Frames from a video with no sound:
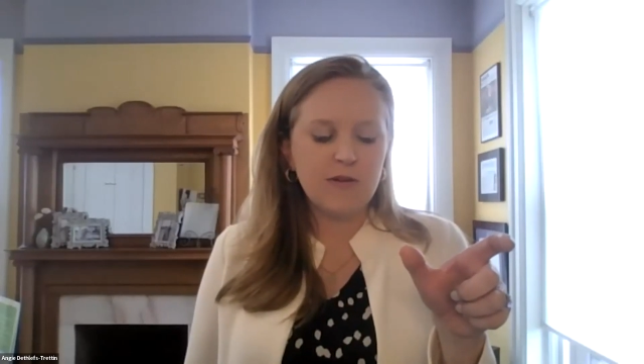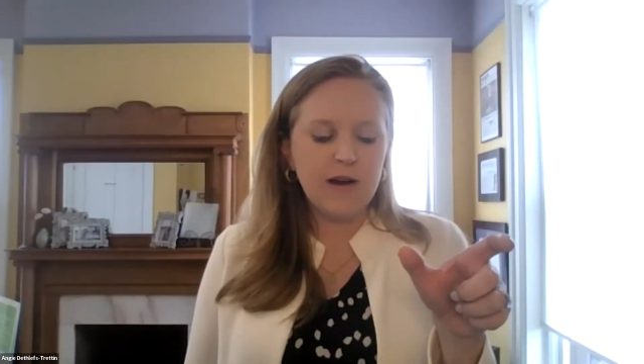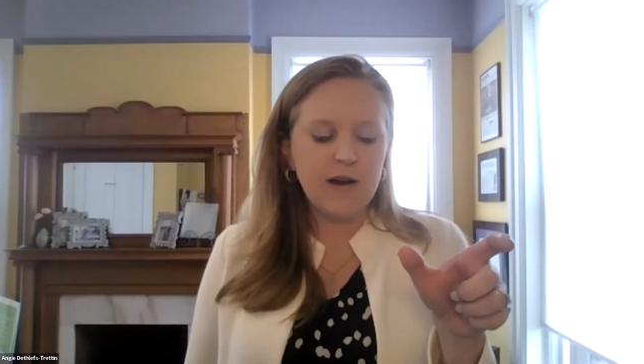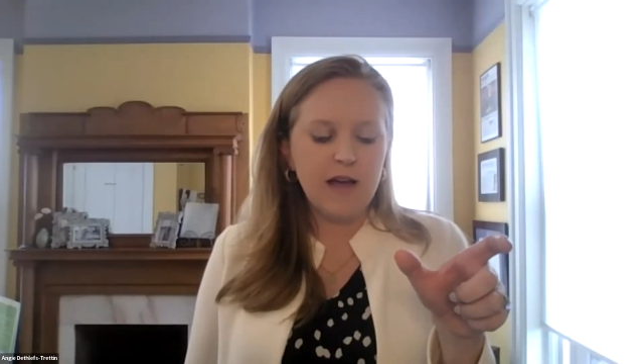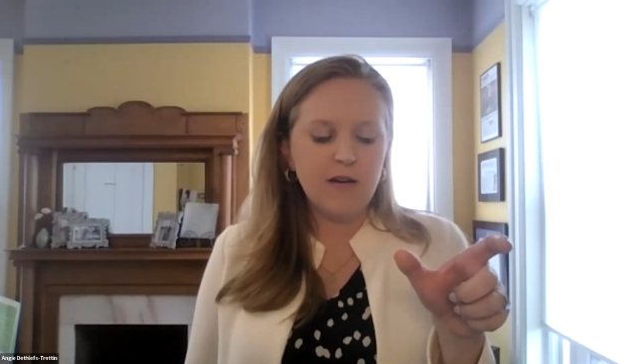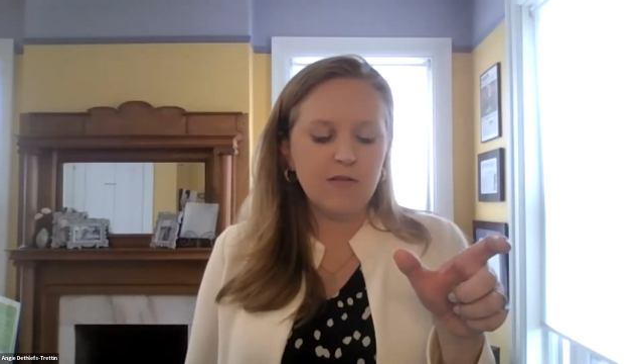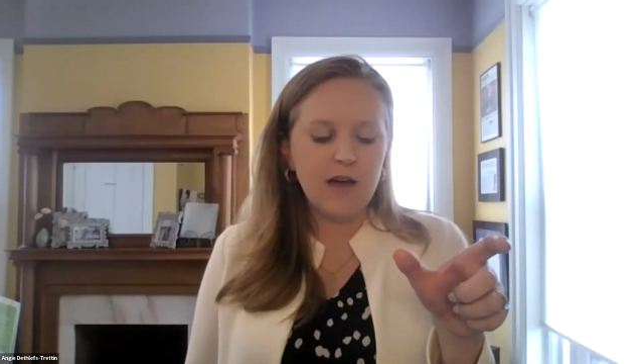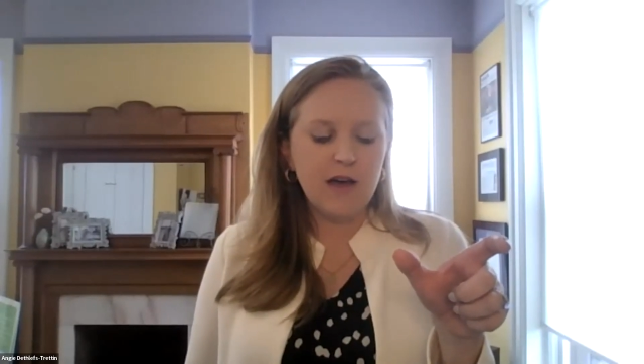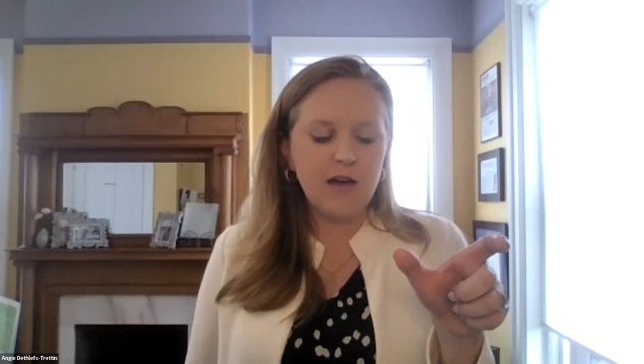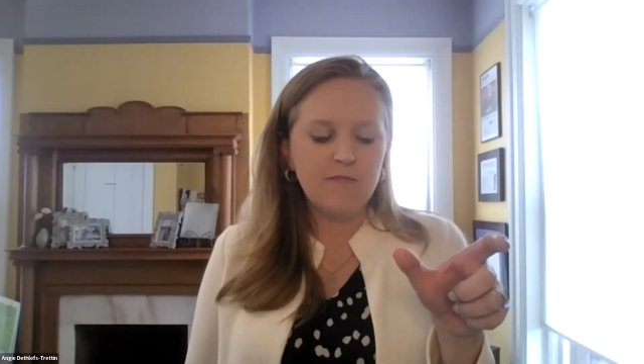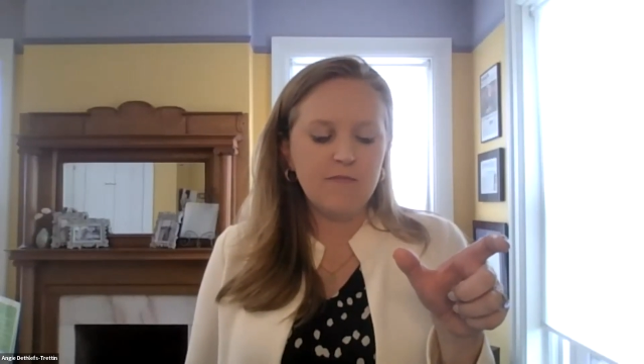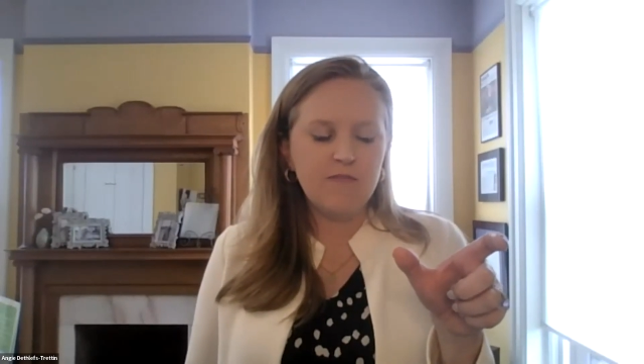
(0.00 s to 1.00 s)
around
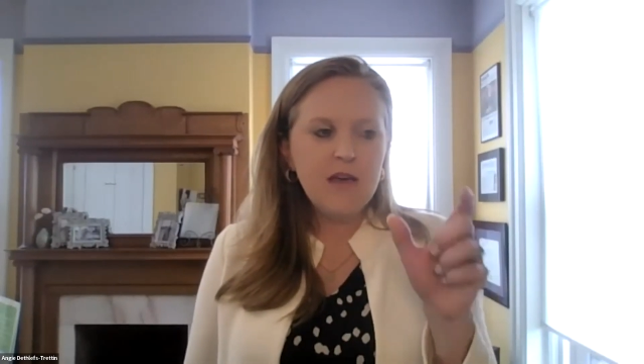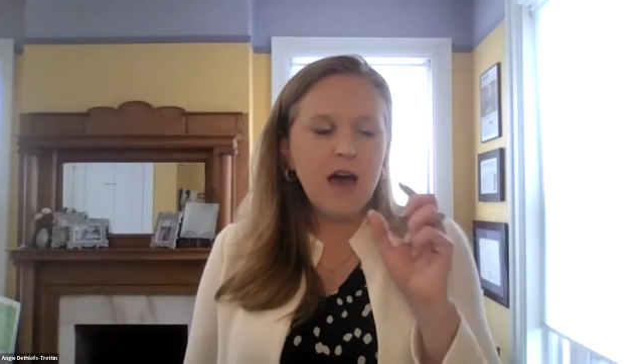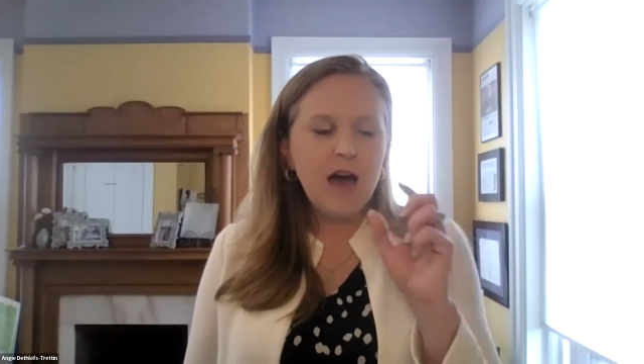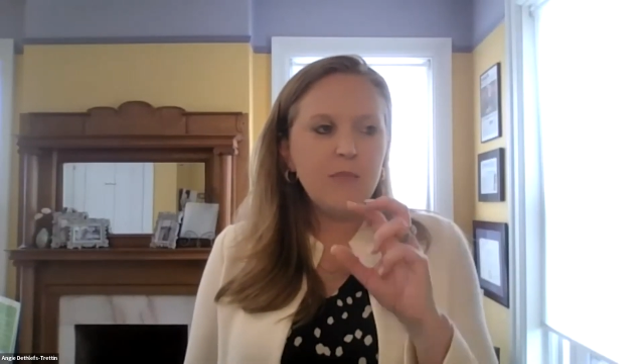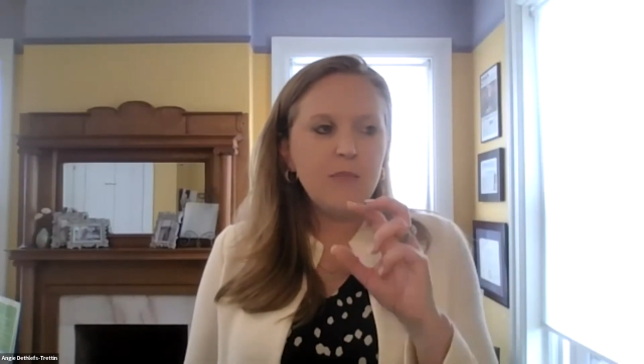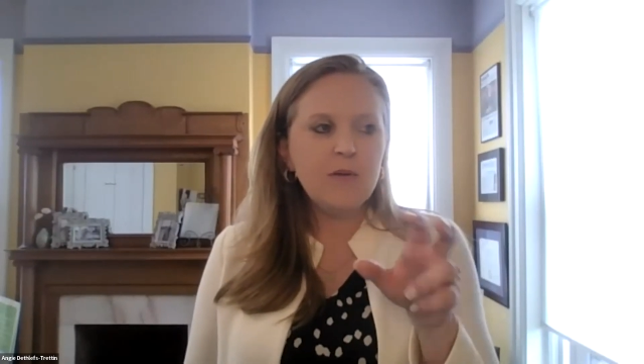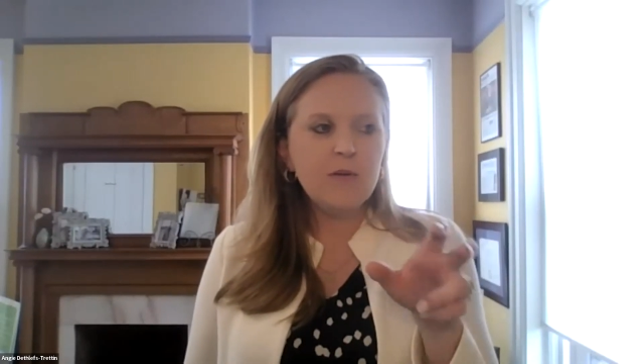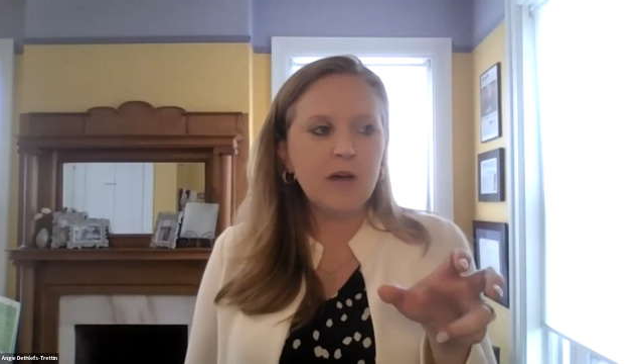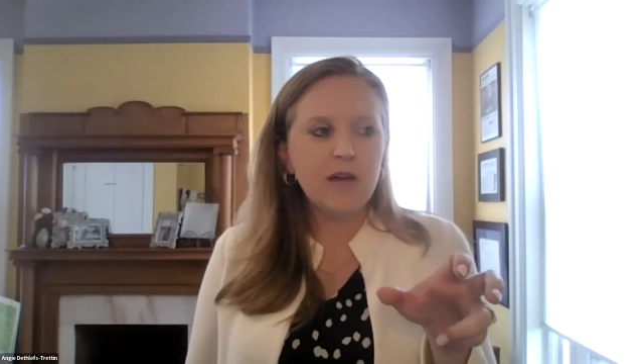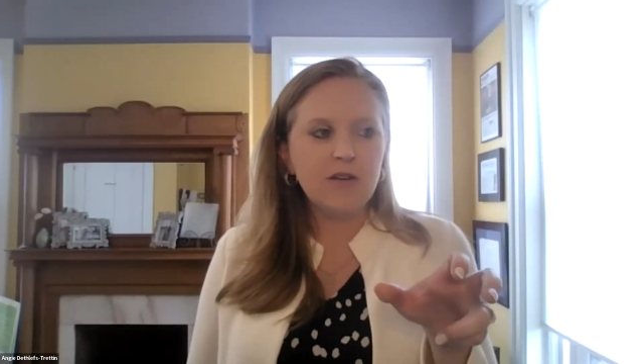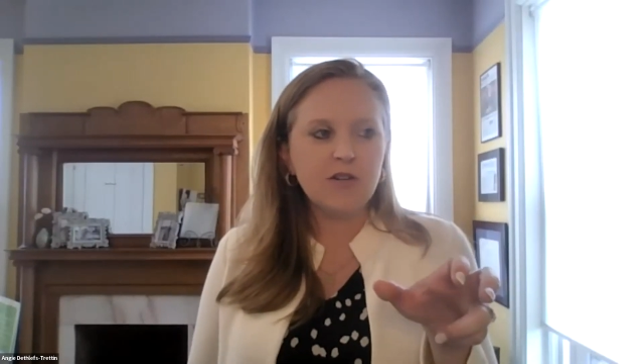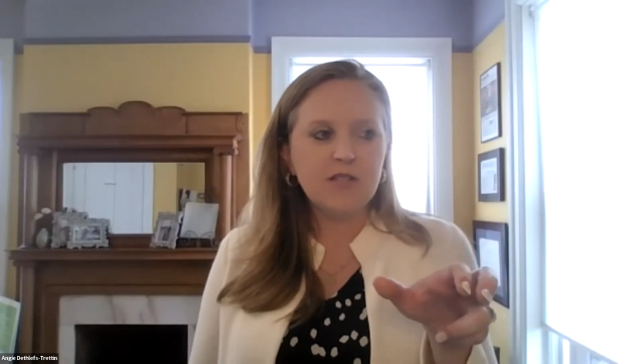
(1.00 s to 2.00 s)
helping people
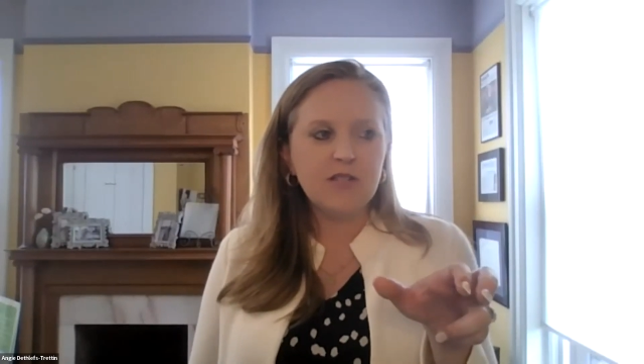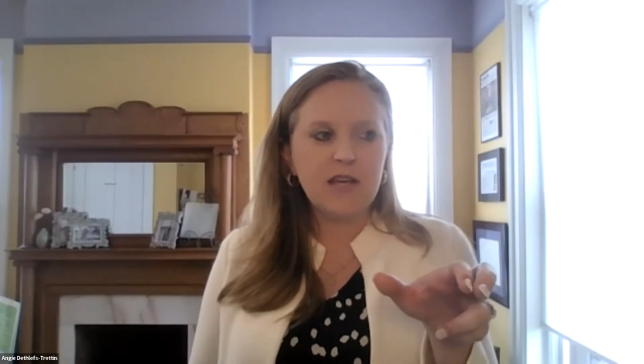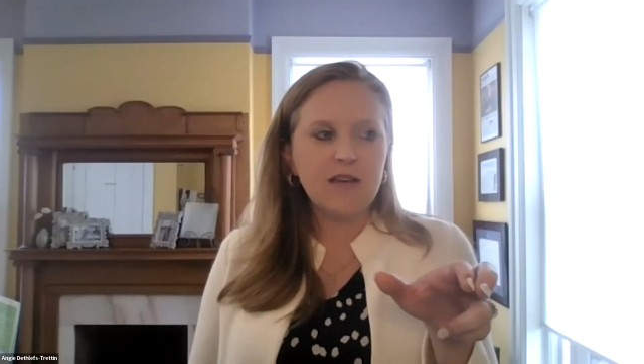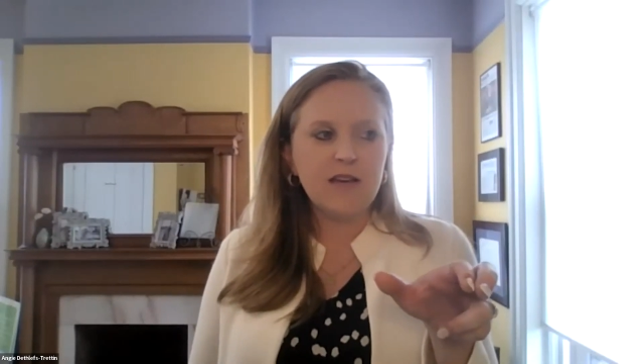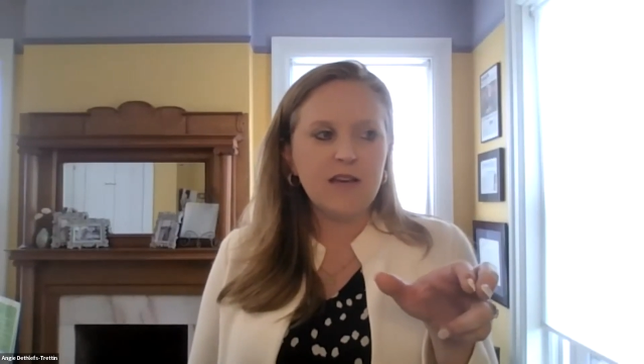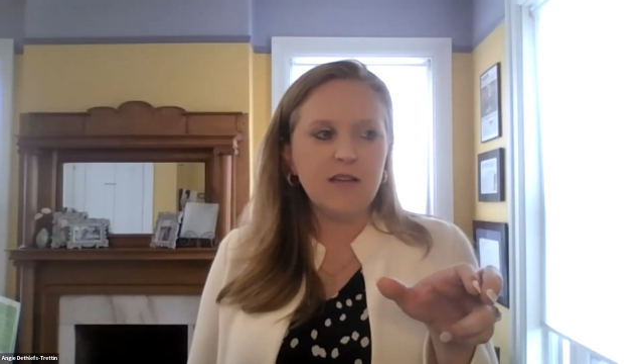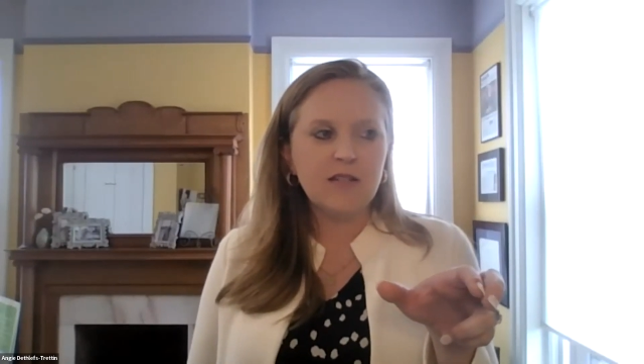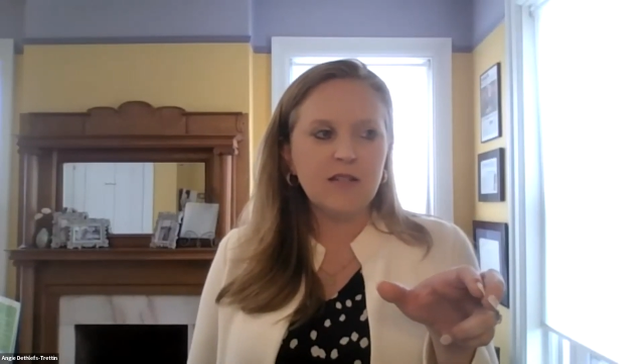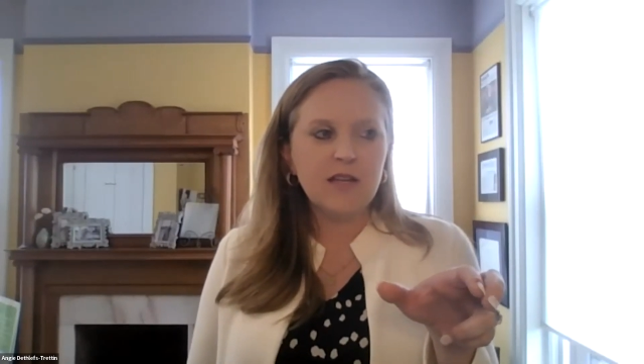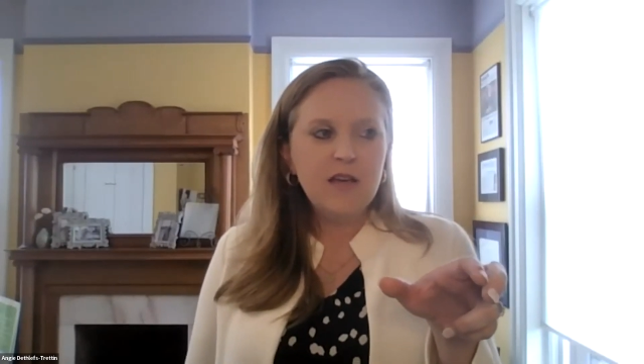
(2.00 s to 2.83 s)
understand,